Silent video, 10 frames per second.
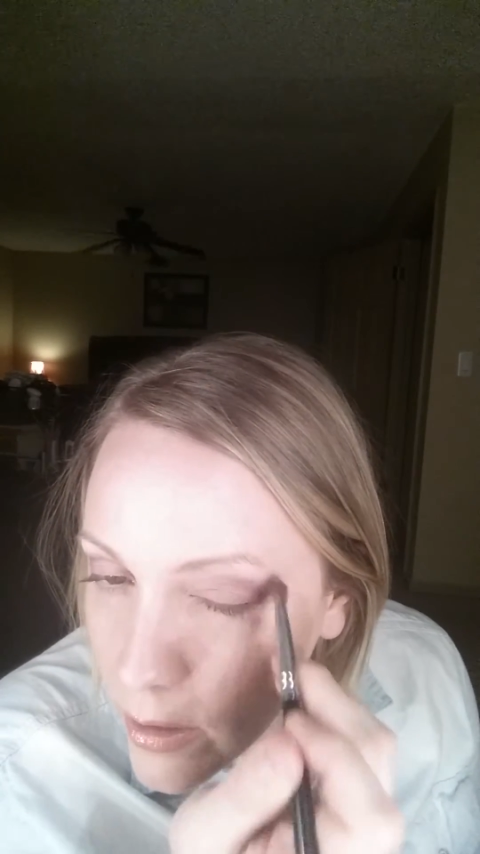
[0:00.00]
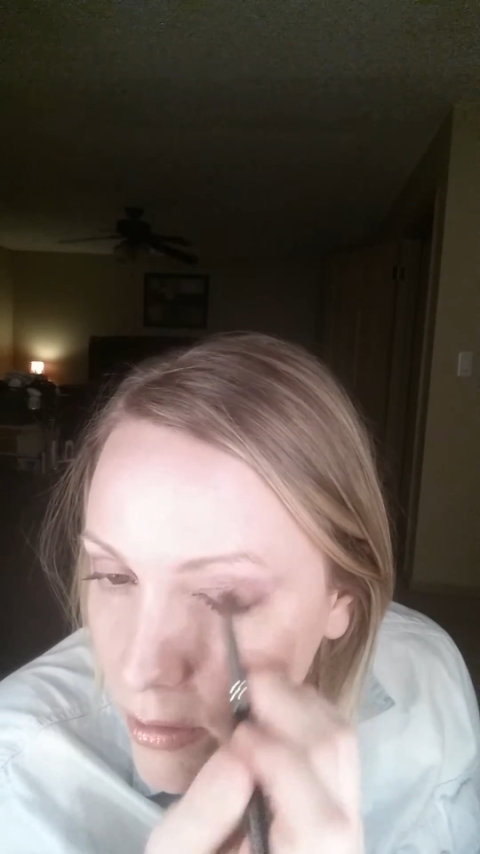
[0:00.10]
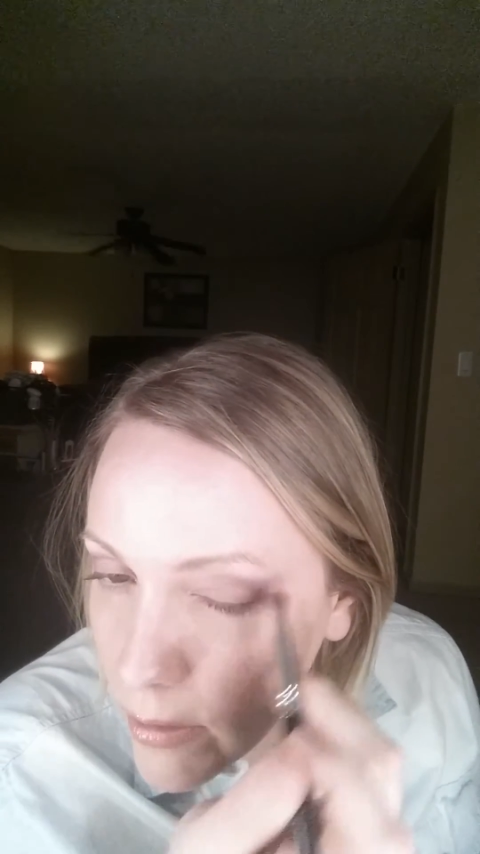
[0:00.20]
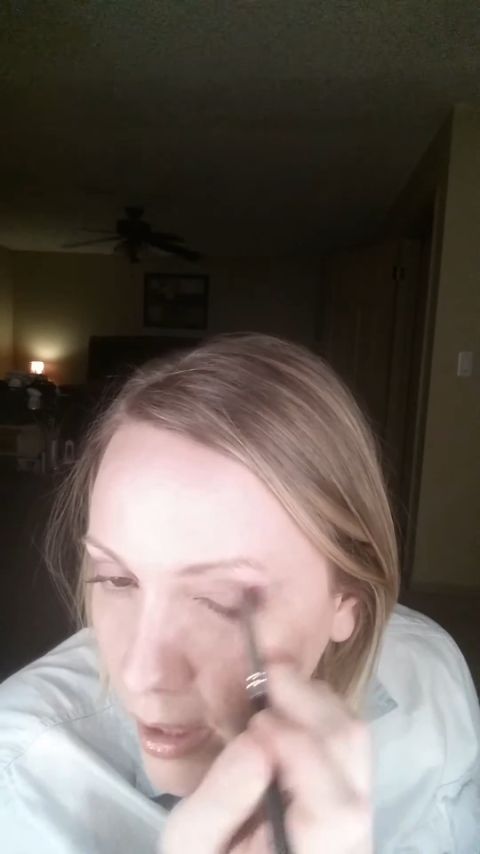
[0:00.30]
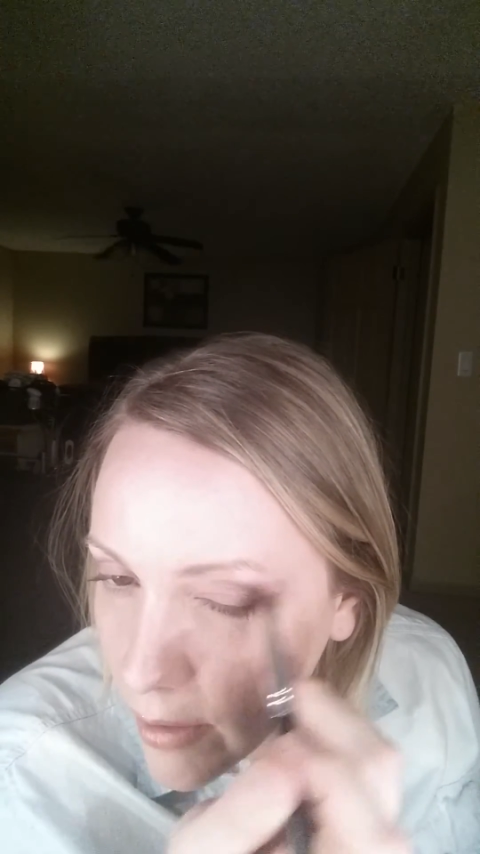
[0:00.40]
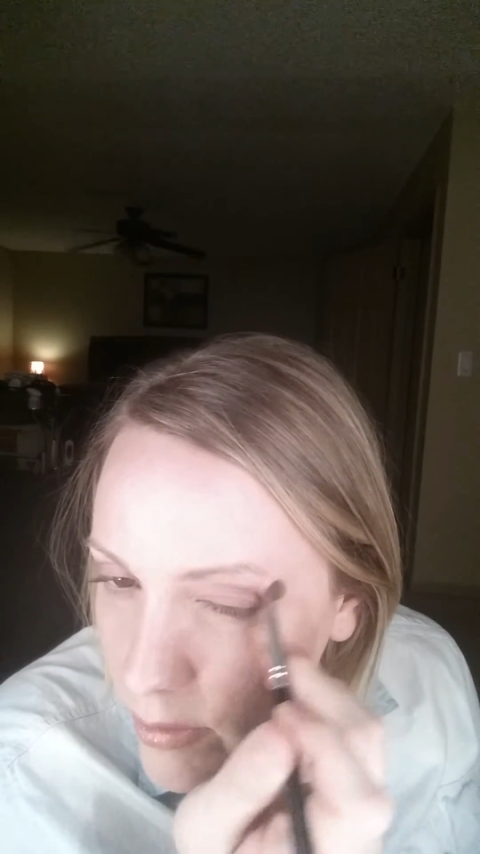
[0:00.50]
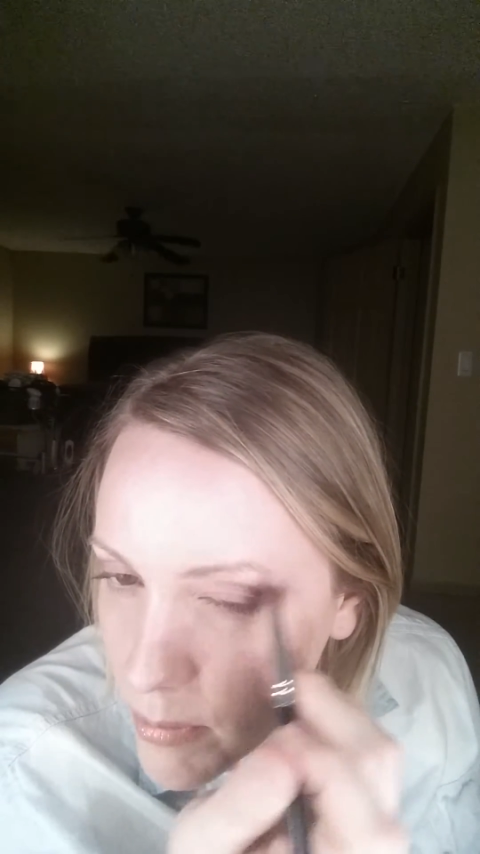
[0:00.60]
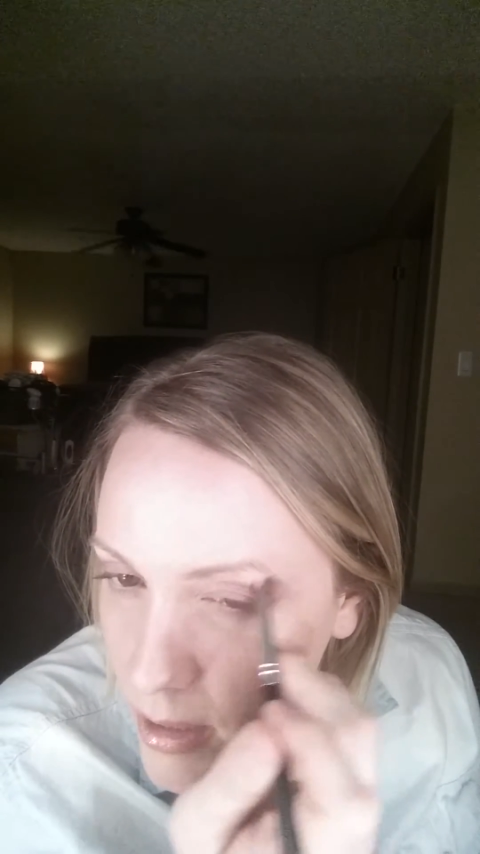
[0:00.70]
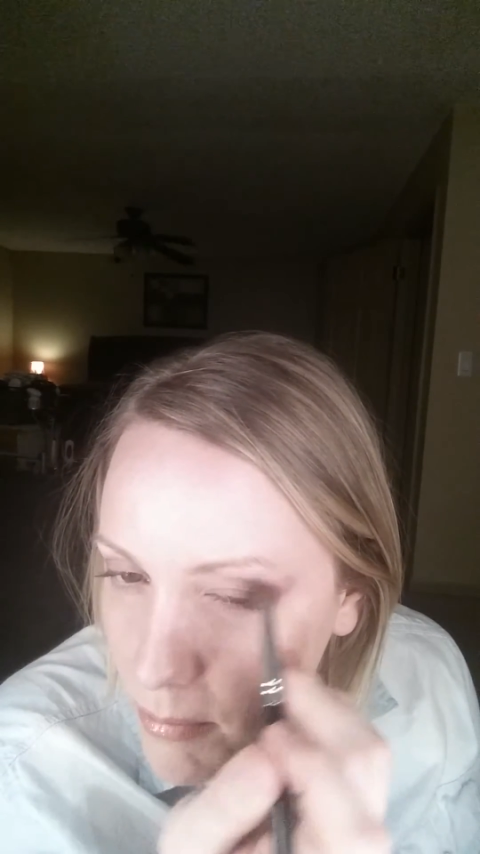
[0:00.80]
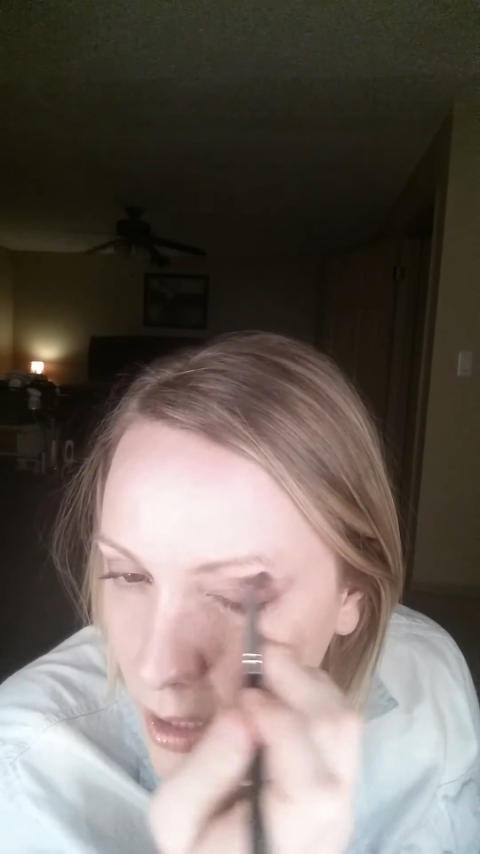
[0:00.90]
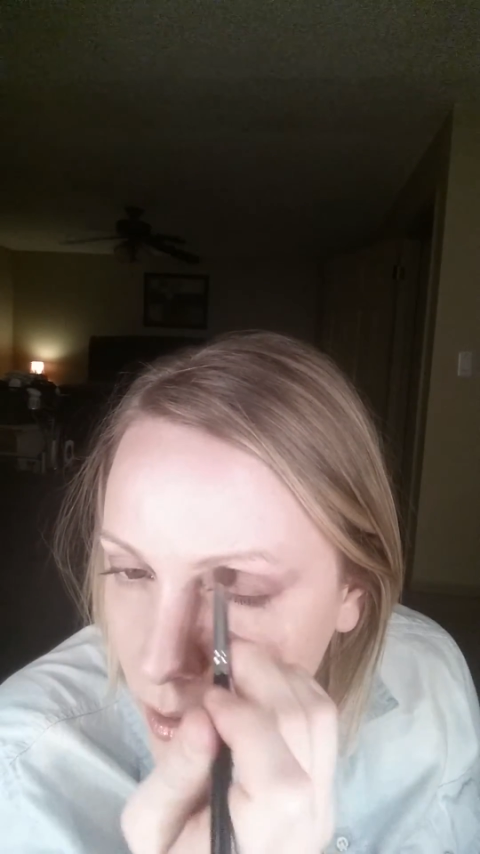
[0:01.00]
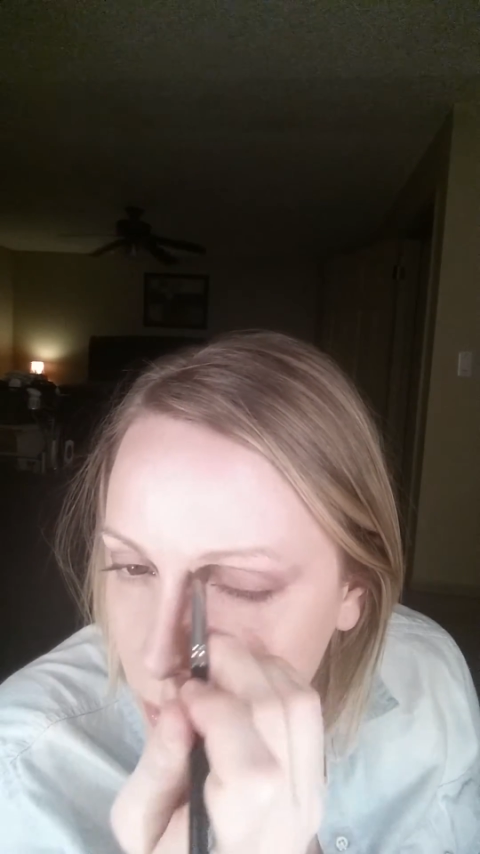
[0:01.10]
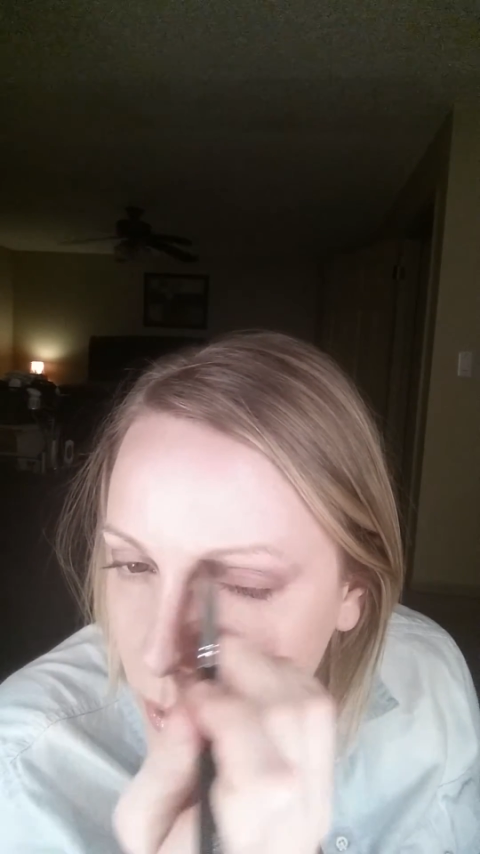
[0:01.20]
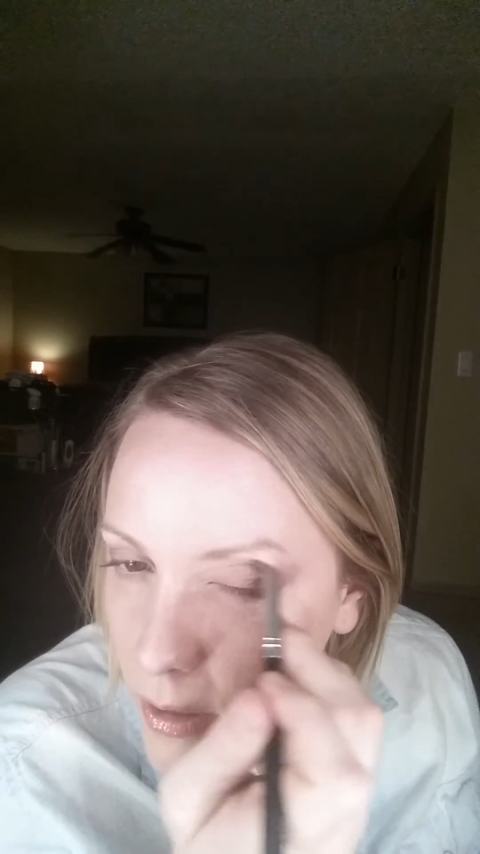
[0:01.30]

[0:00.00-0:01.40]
You don't have to be a makeup